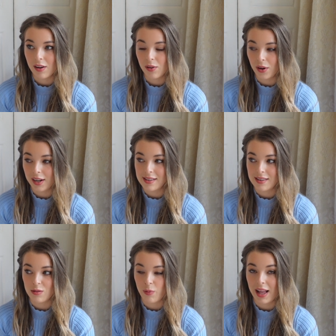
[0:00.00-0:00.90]
colours
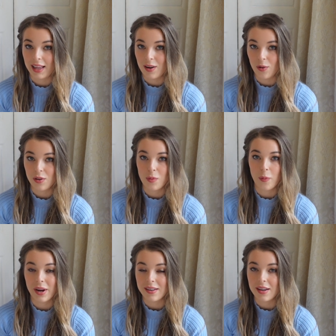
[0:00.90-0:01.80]
as well in autumn and
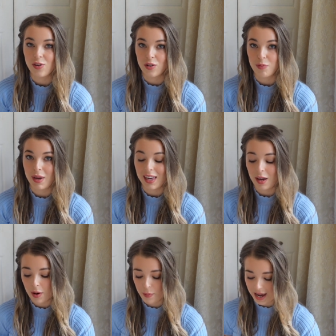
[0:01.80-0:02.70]
winter does make
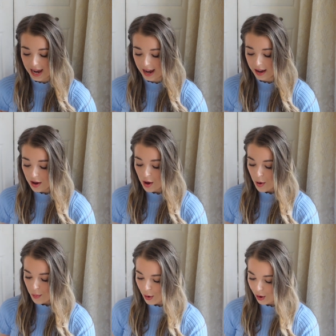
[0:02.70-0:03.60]
you appear
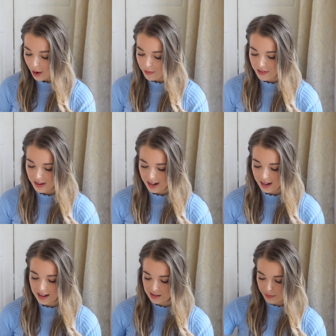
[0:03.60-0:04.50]
more
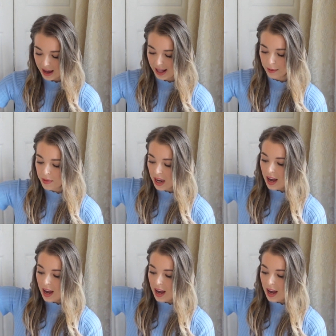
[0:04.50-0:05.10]
confident as well.